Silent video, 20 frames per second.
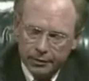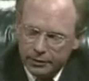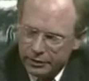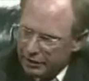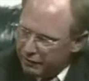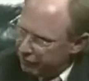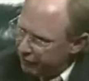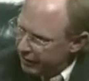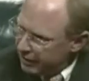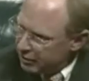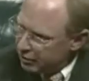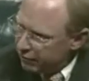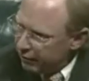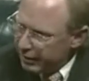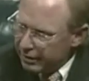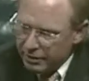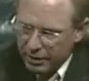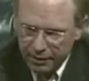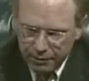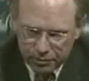
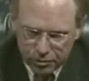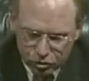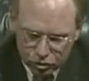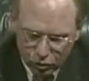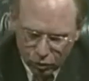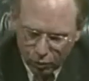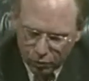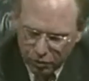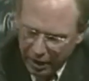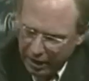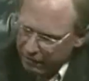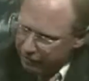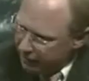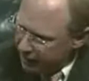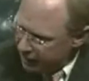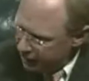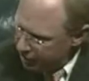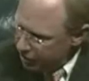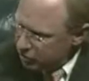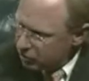defensively. That sure they've
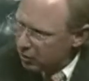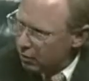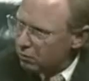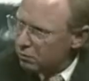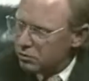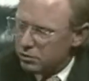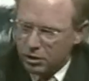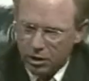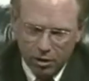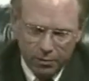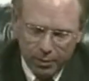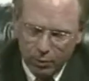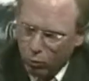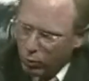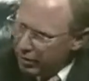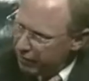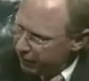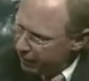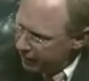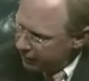hit us on some and
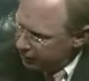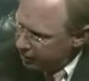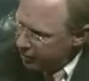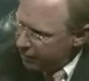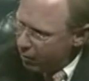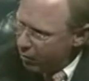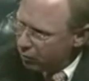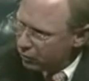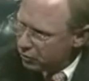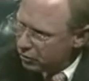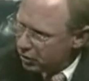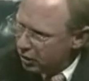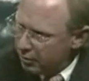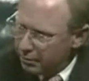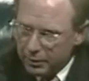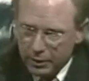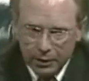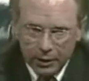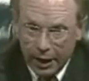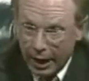we've hit them on
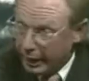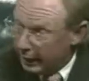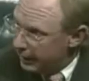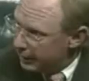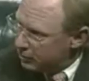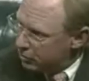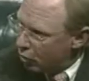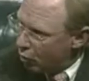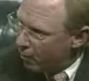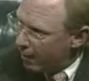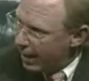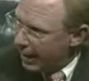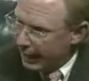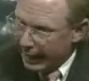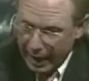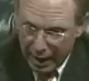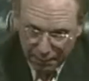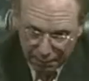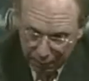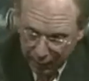some. And let's go
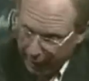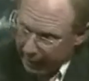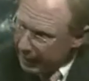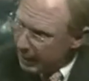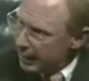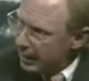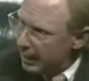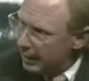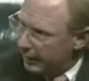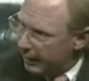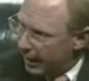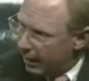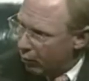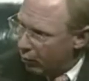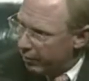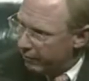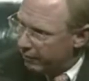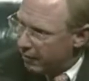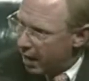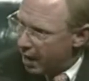back out and play. Now
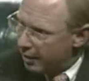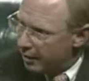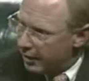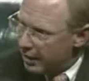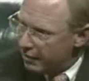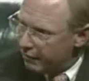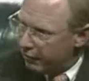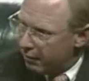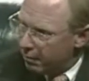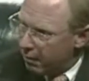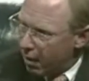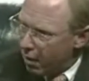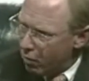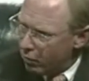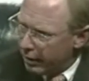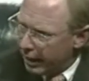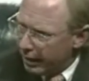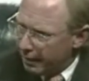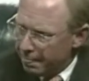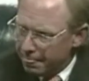we've got an even
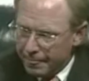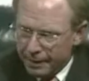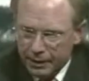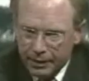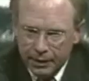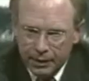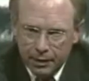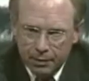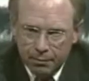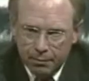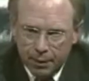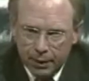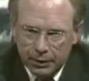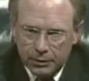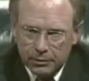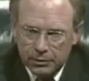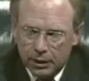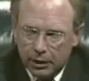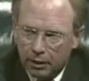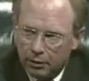ball game,
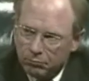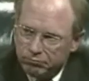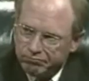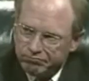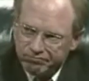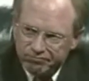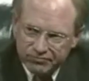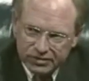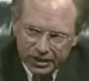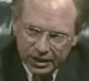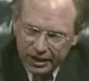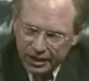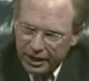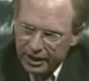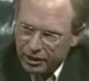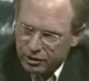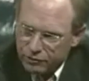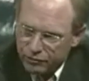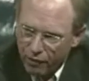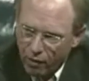but.
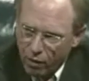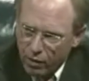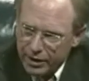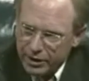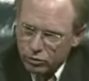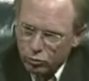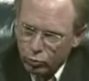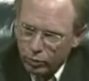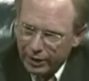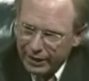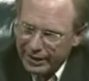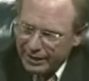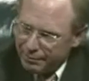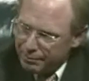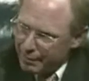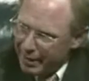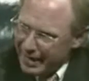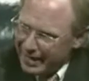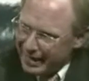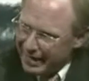as far as really
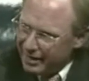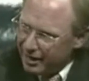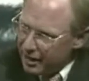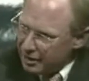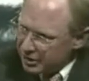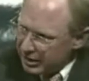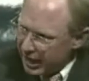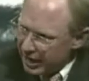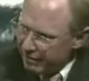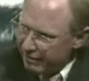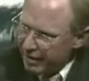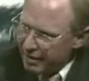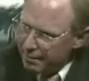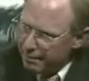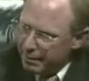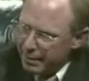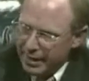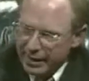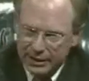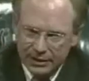making us have a
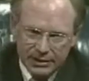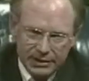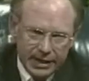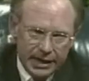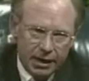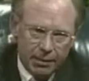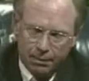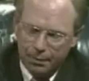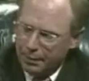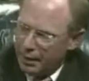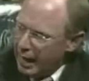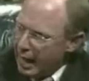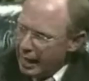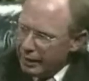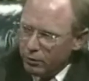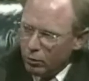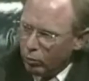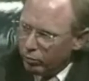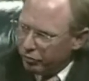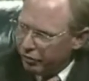big dip,
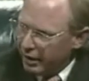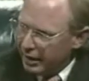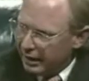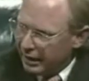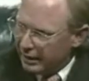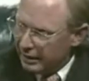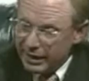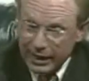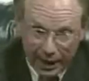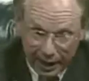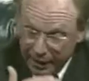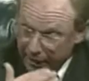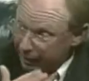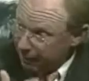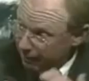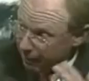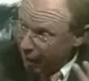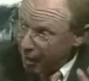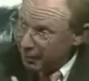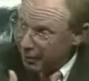I don't think it did. I think
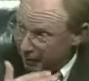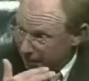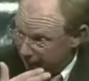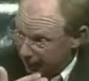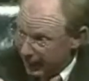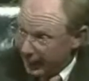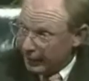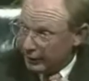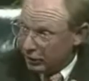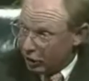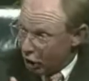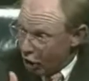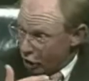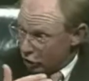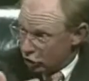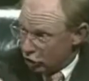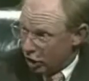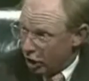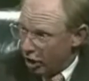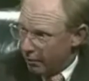it probably picked
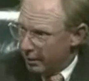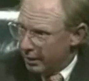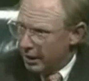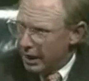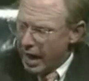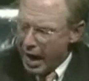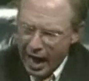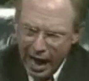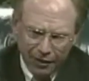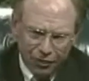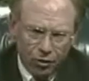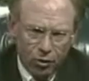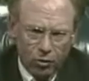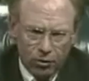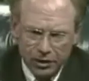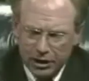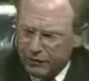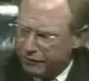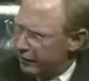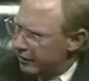us up. I thought
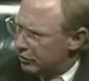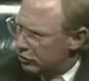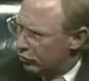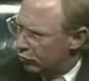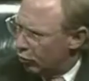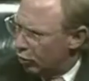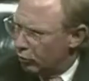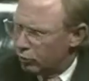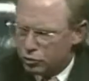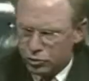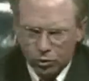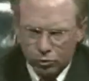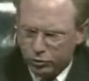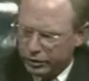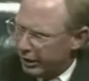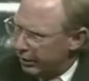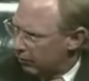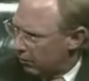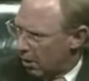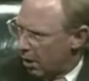our defensive group was going to
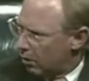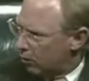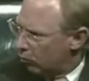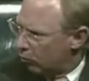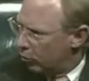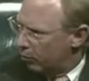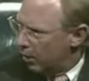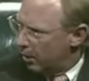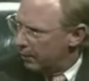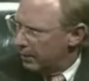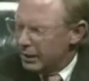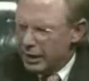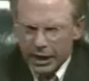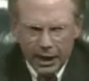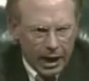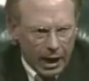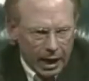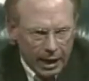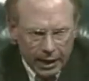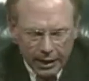tear the locker room up.
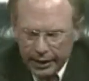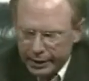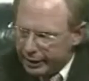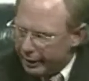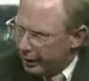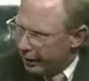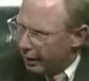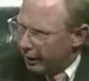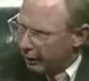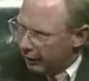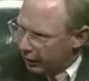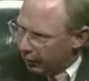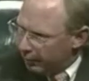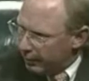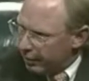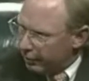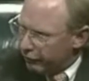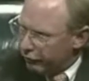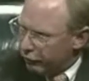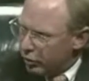A little
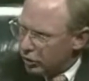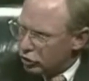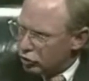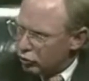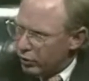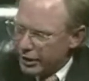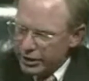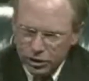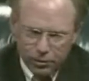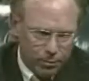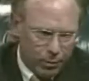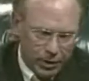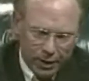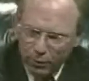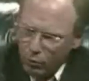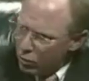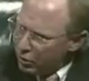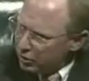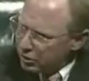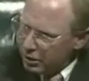bit of frustration, but
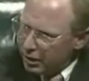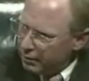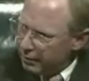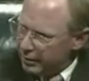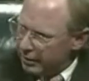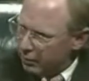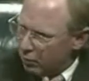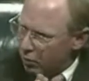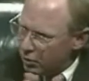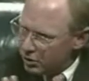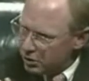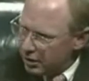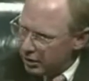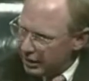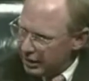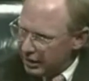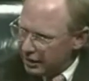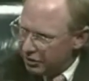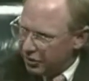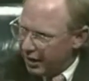it wasn't, I mean, it wasn't
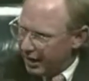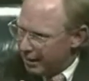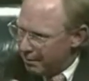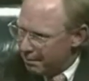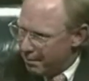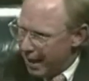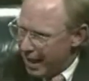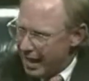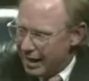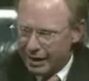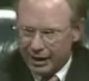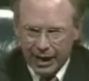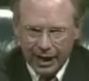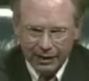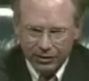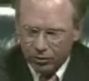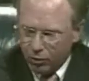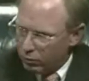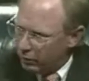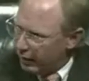anything bad.
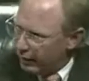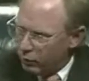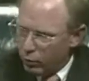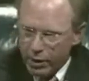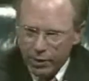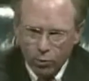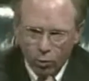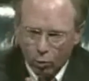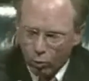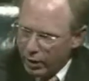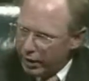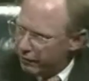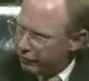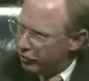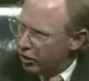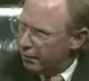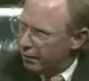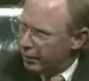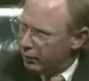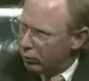I thought, hey, we were
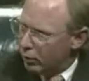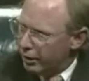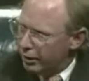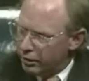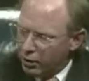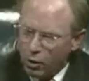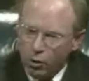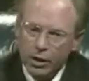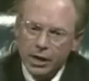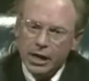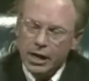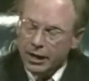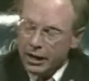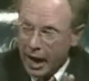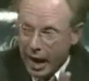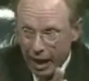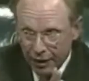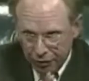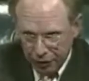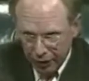revved up and ready to go. Now, I